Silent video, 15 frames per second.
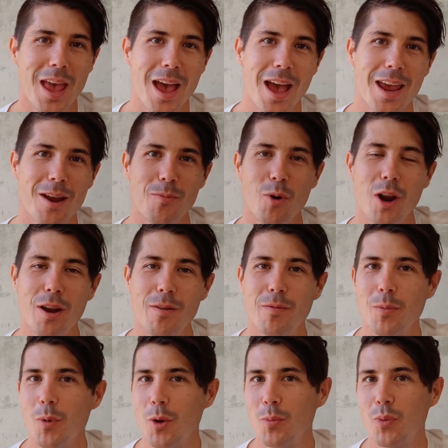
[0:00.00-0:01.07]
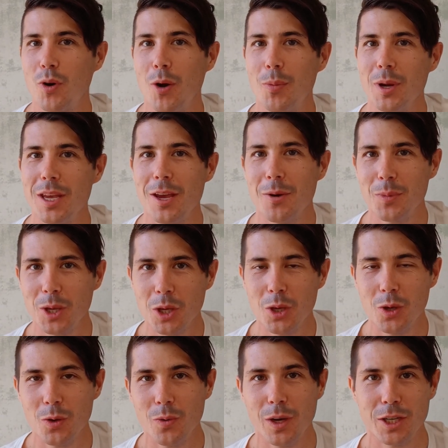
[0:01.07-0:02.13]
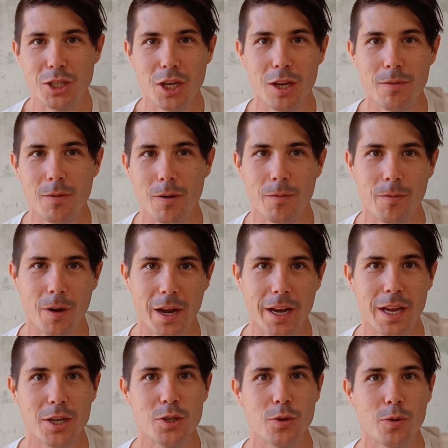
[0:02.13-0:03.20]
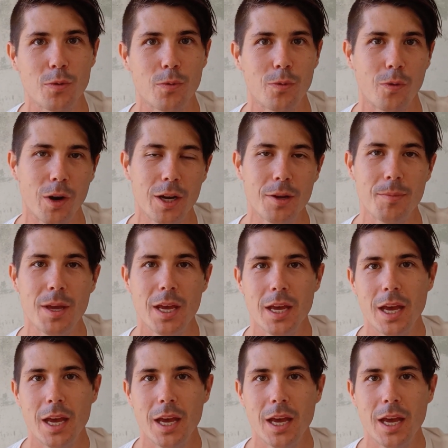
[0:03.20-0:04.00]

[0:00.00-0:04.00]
Hey, I'm Ryan from On Property, helping you achieve financial freedom.